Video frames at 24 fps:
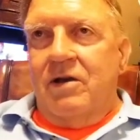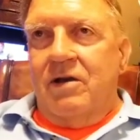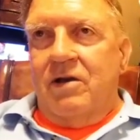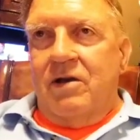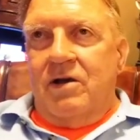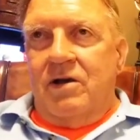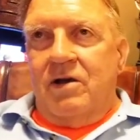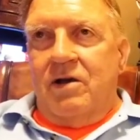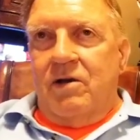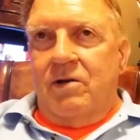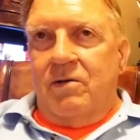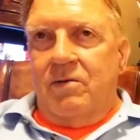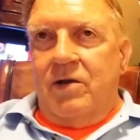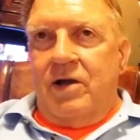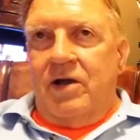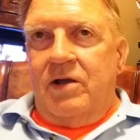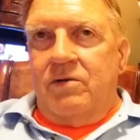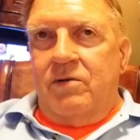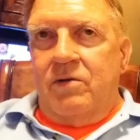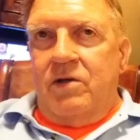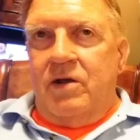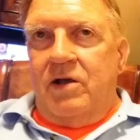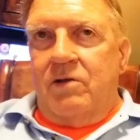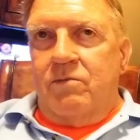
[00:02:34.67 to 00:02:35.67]

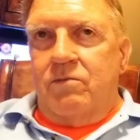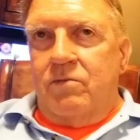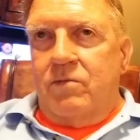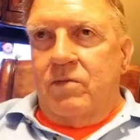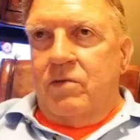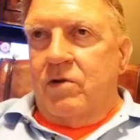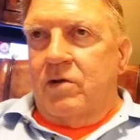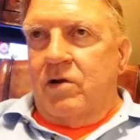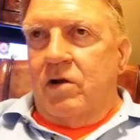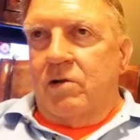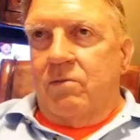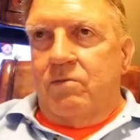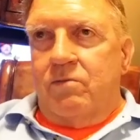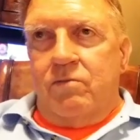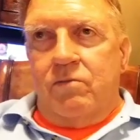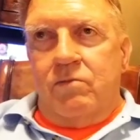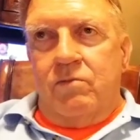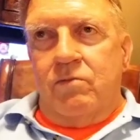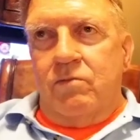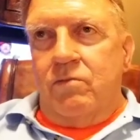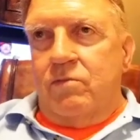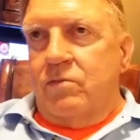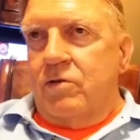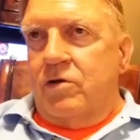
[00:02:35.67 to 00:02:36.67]
and
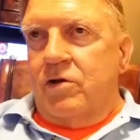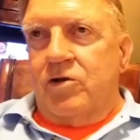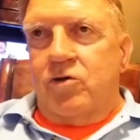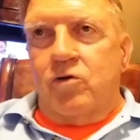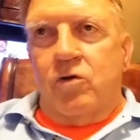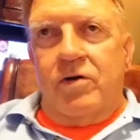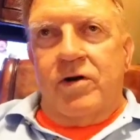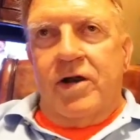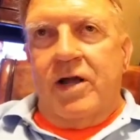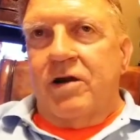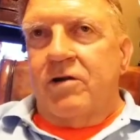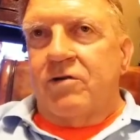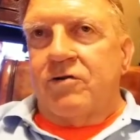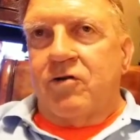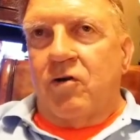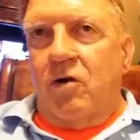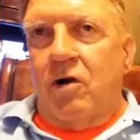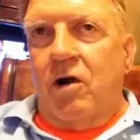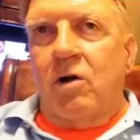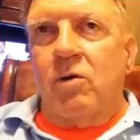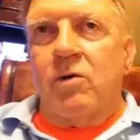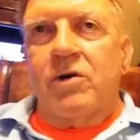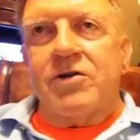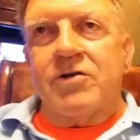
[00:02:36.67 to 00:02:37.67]
the tornadoes are
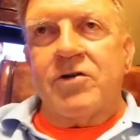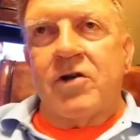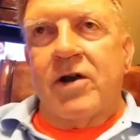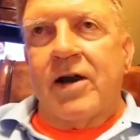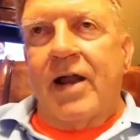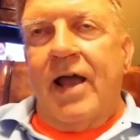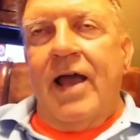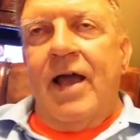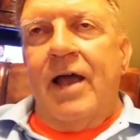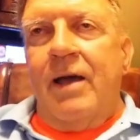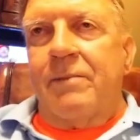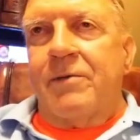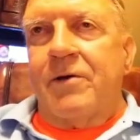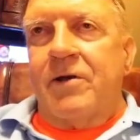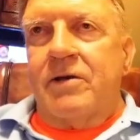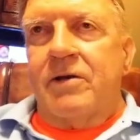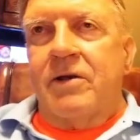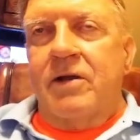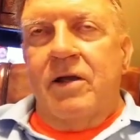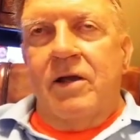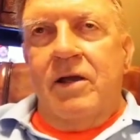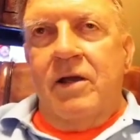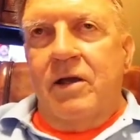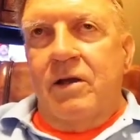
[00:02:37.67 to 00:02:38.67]
always going to happen,
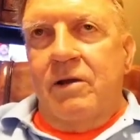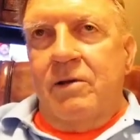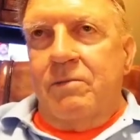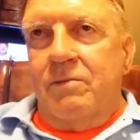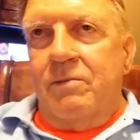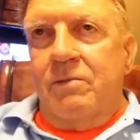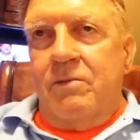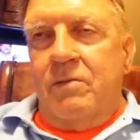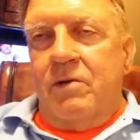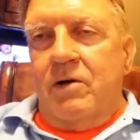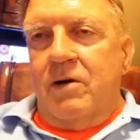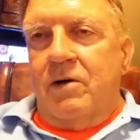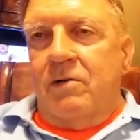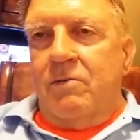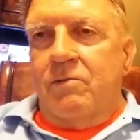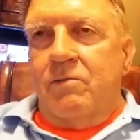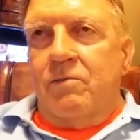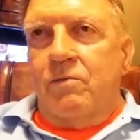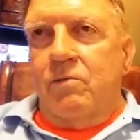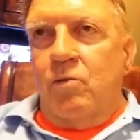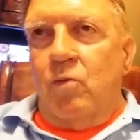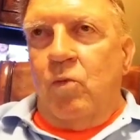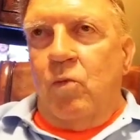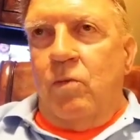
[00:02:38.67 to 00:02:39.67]

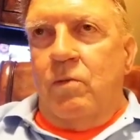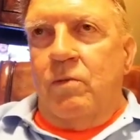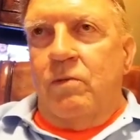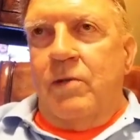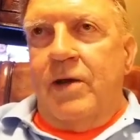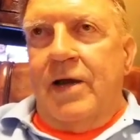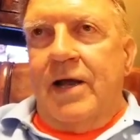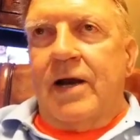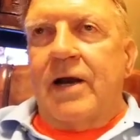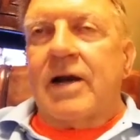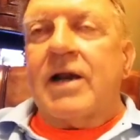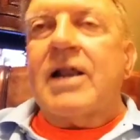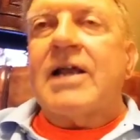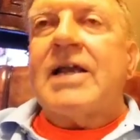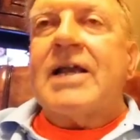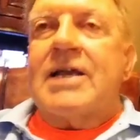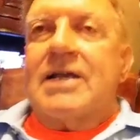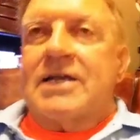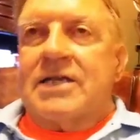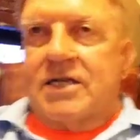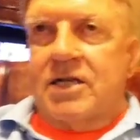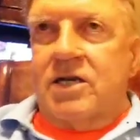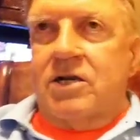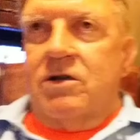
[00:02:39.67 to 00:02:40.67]
at
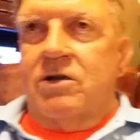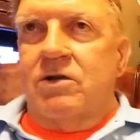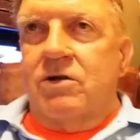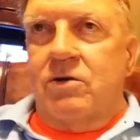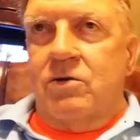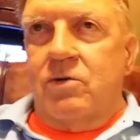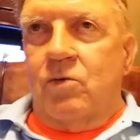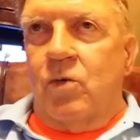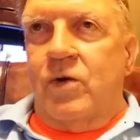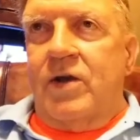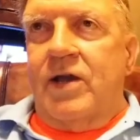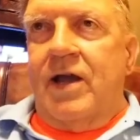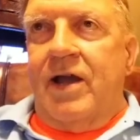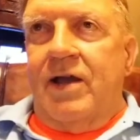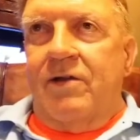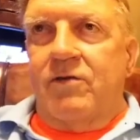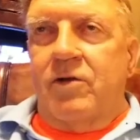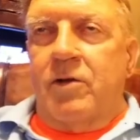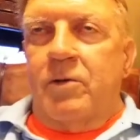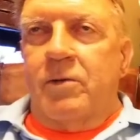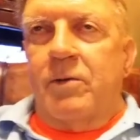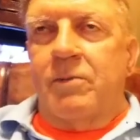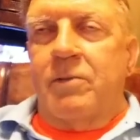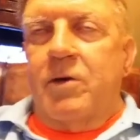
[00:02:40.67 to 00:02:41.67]
least we have
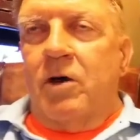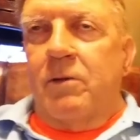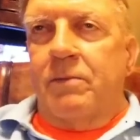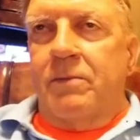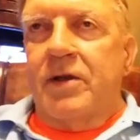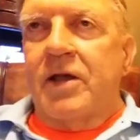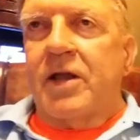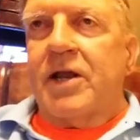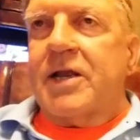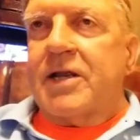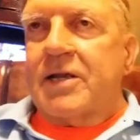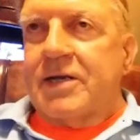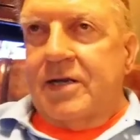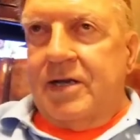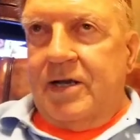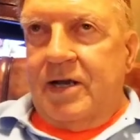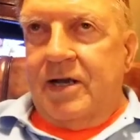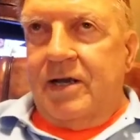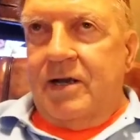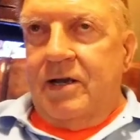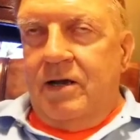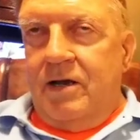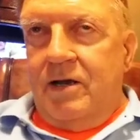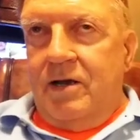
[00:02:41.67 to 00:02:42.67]
the
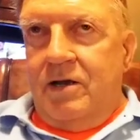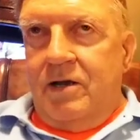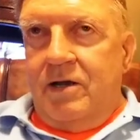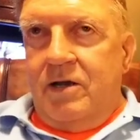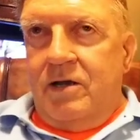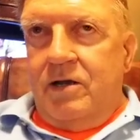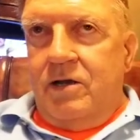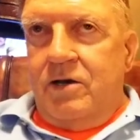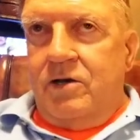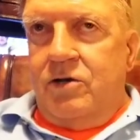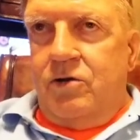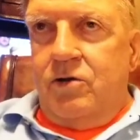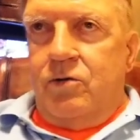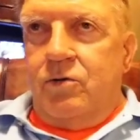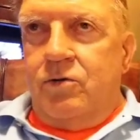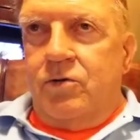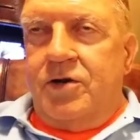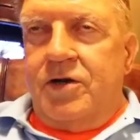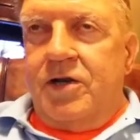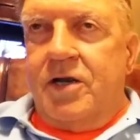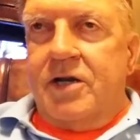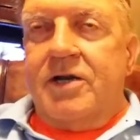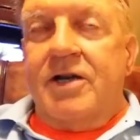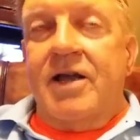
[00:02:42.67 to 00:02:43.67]
ability to
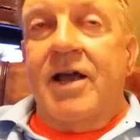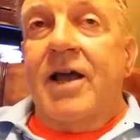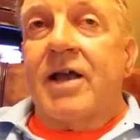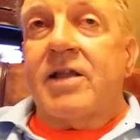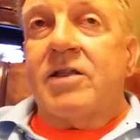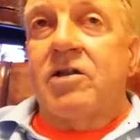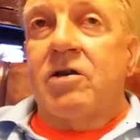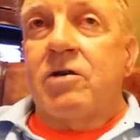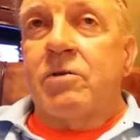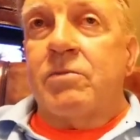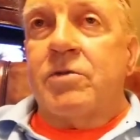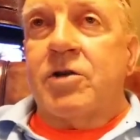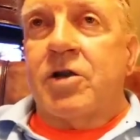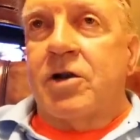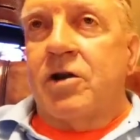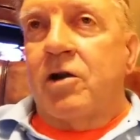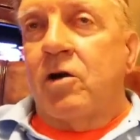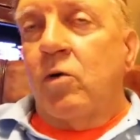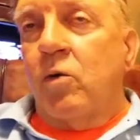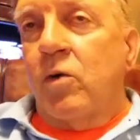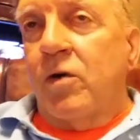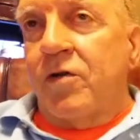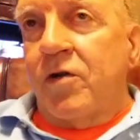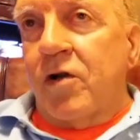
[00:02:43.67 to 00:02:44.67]
detect them, to
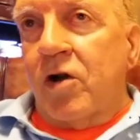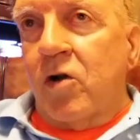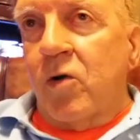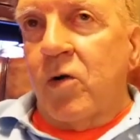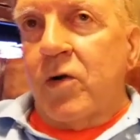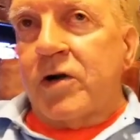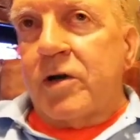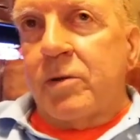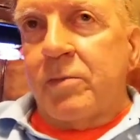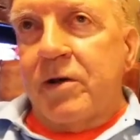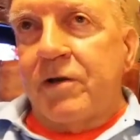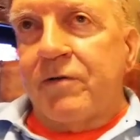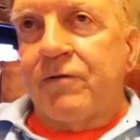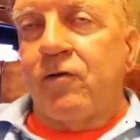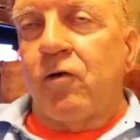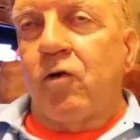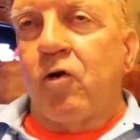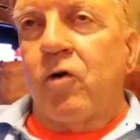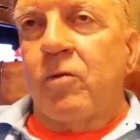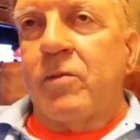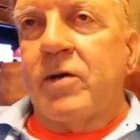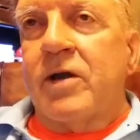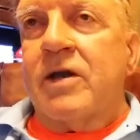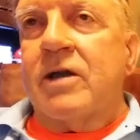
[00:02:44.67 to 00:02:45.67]
know when they're going to be
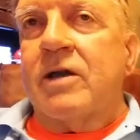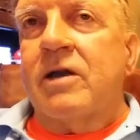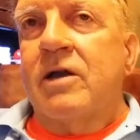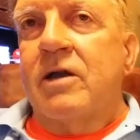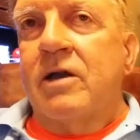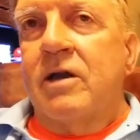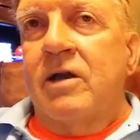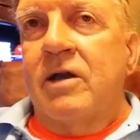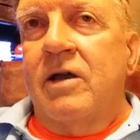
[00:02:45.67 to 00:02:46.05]
forming,